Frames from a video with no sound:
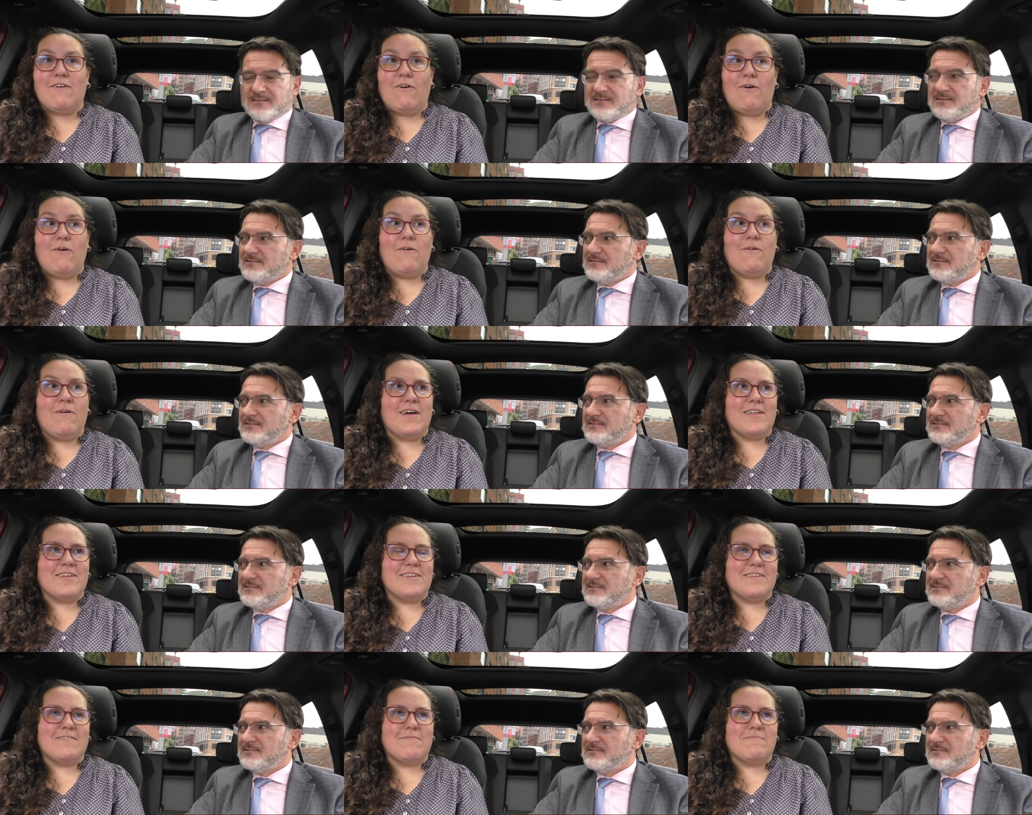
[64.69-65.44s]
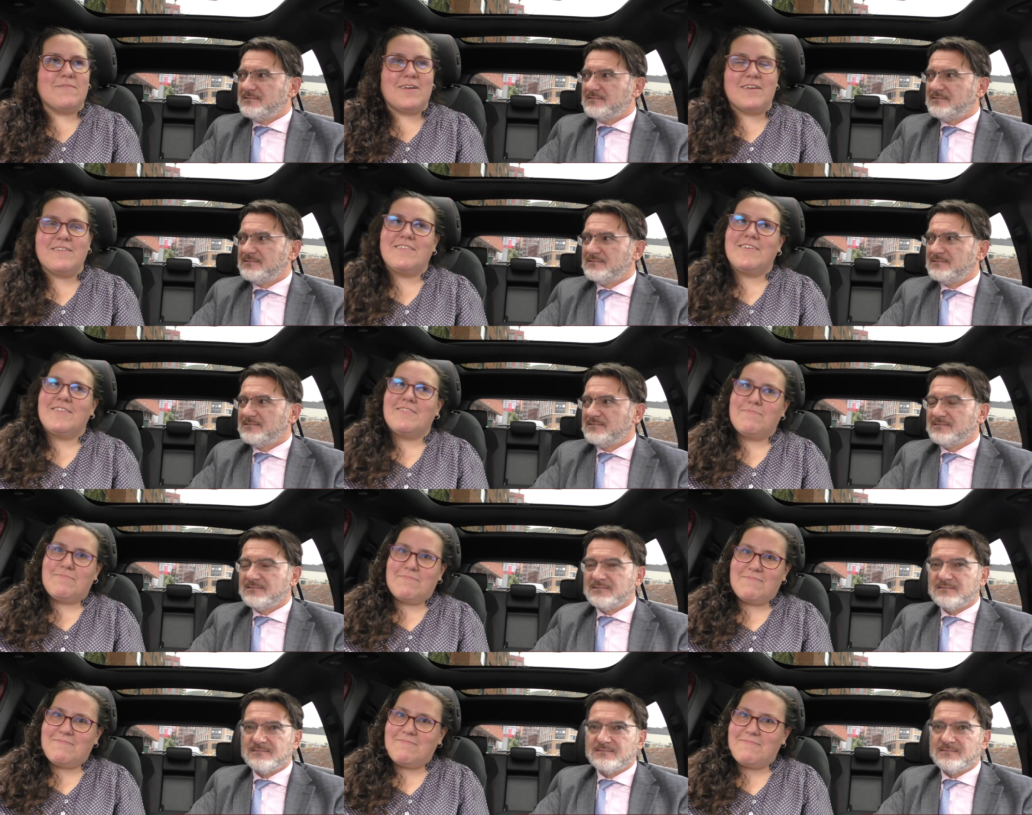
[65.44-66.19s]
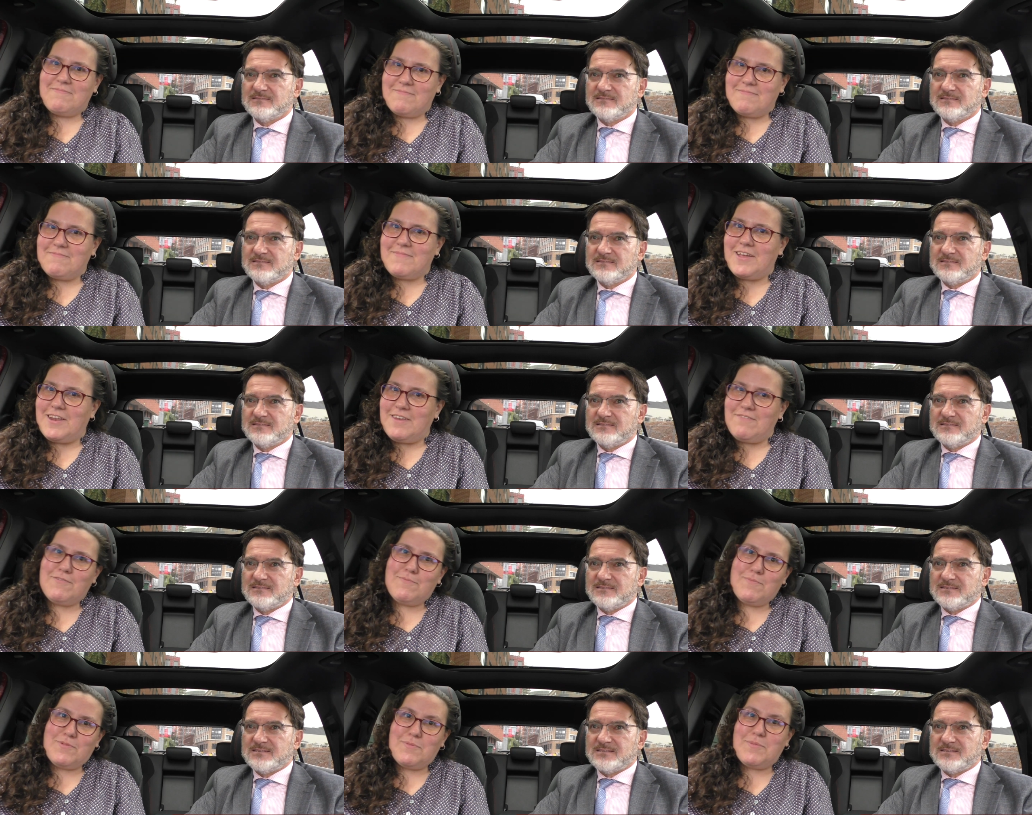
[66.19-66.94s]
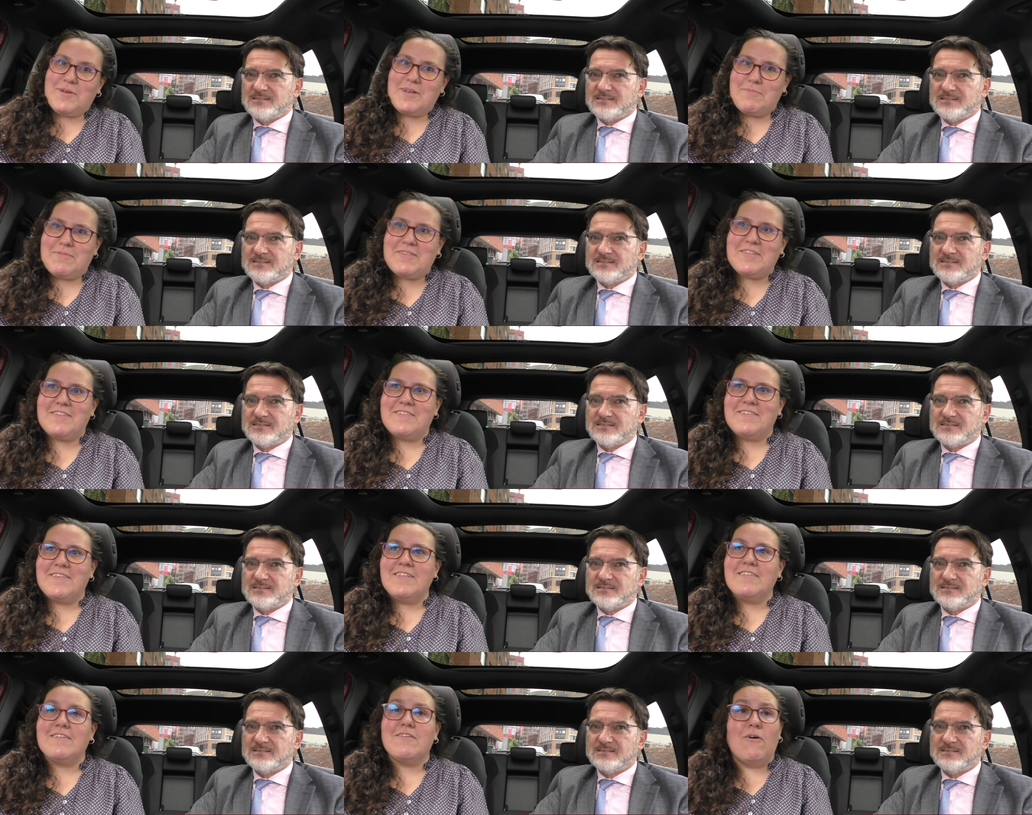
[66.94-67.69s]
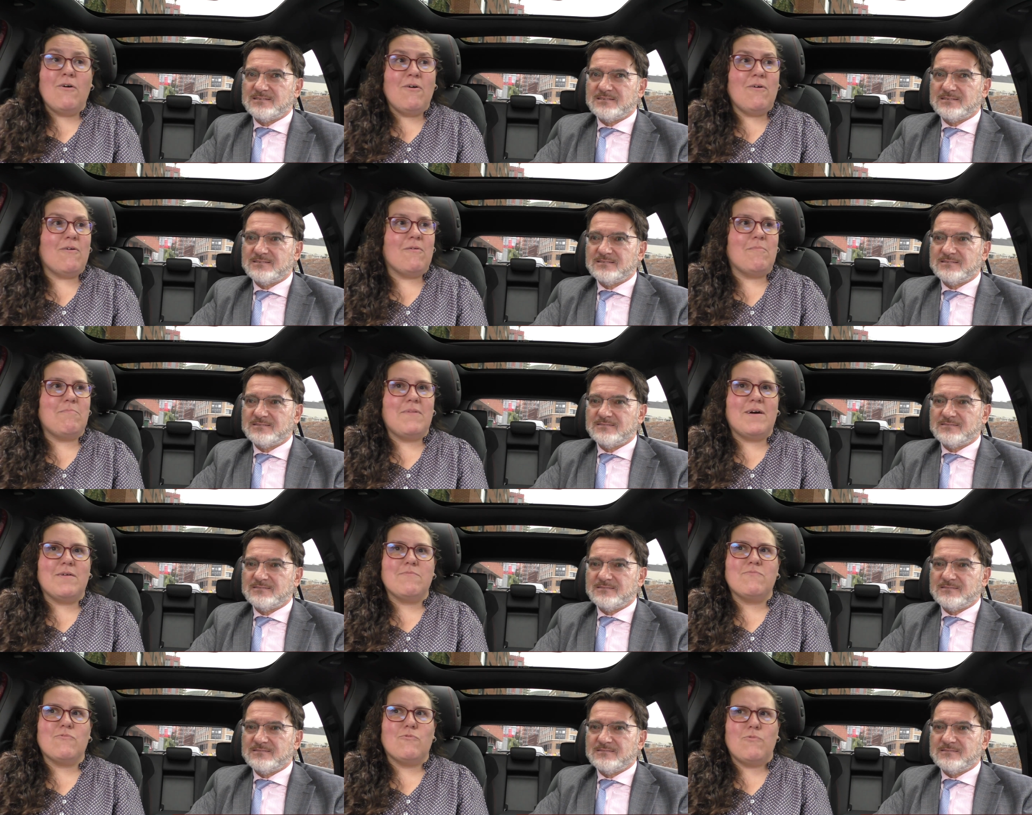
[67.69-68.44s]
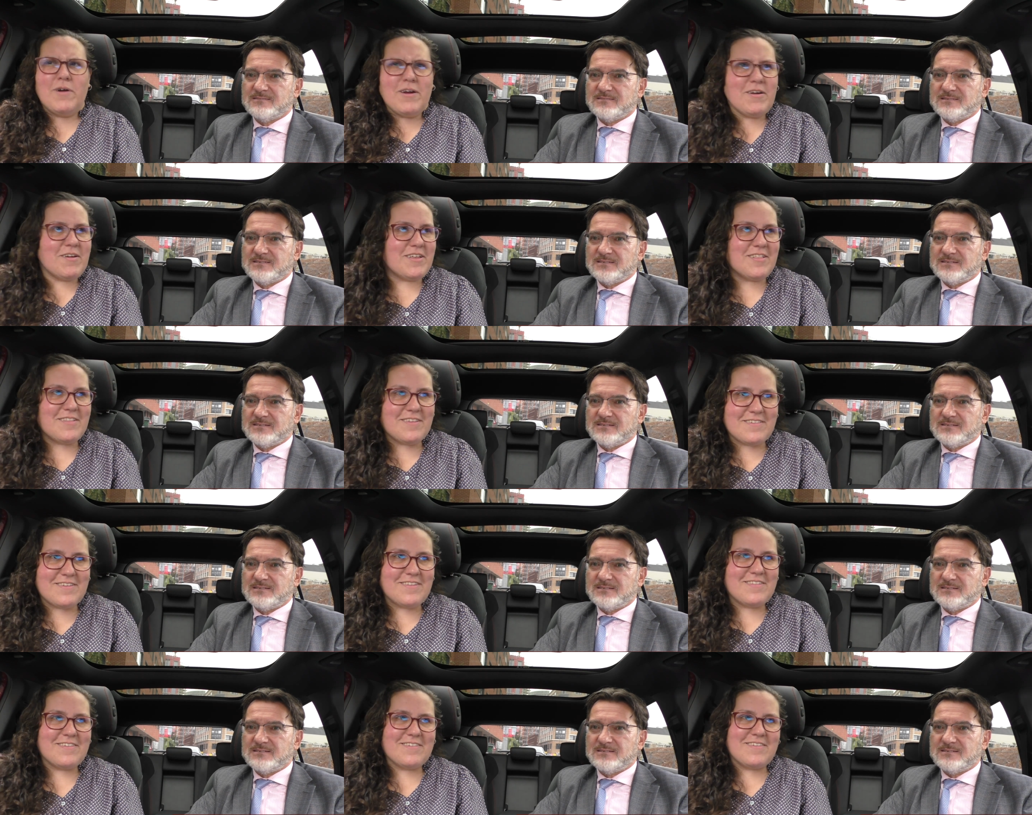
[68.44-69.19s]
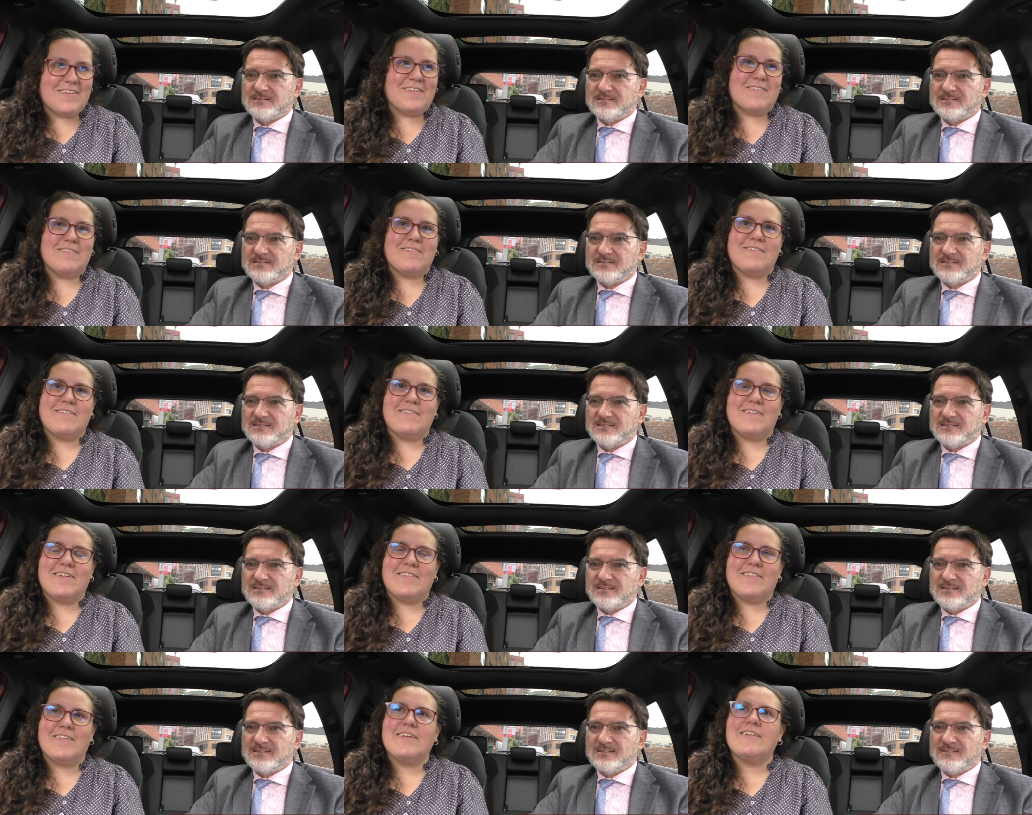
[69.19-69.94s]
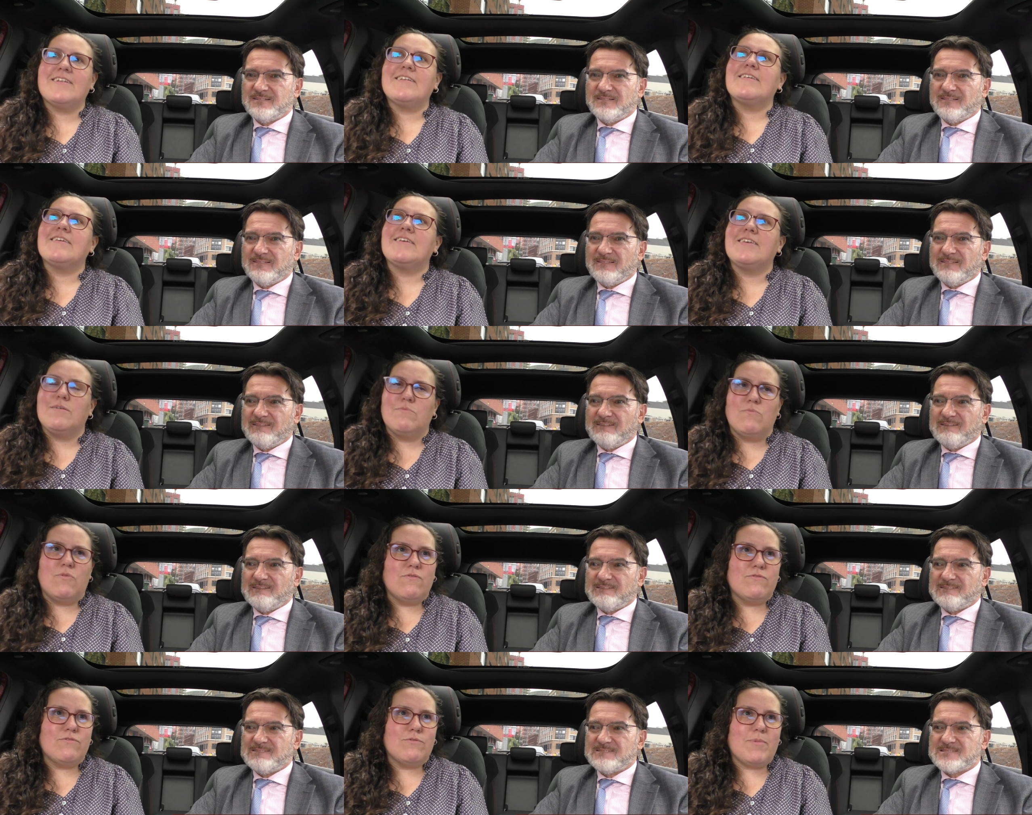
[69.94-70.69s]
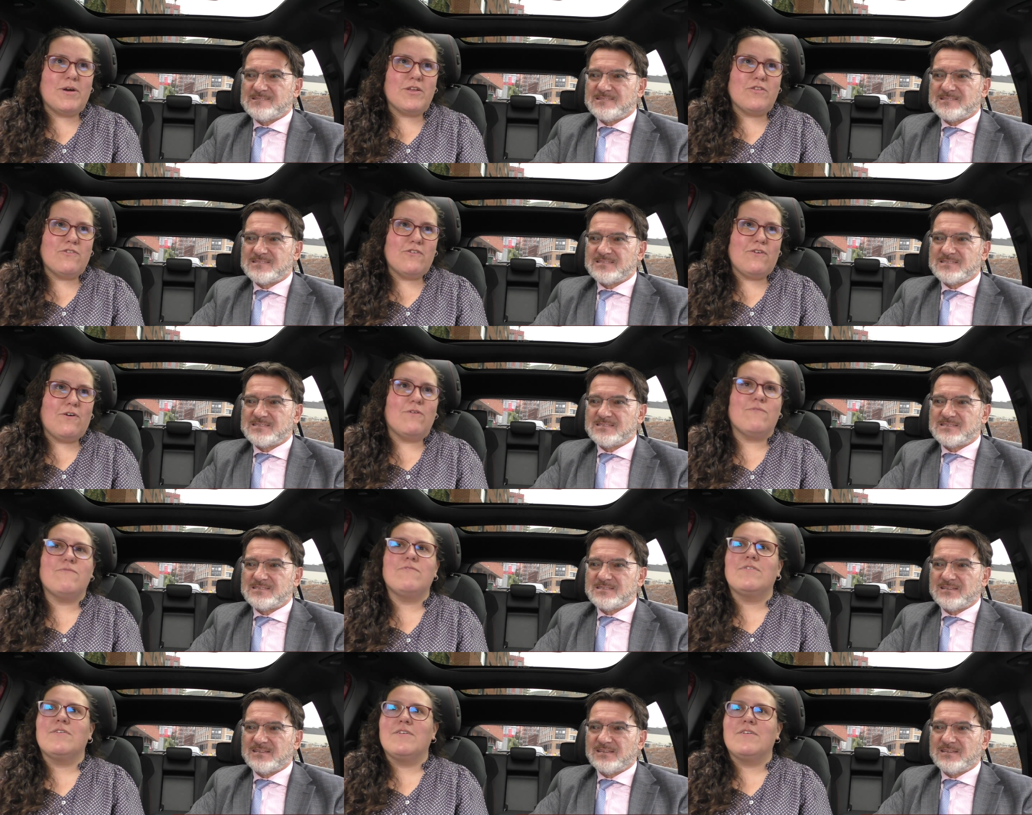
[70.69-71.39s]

Speaker 1: Oh, and I said, I live in Birmingham city center. Oh, um, where in the city center? And then he moved my job.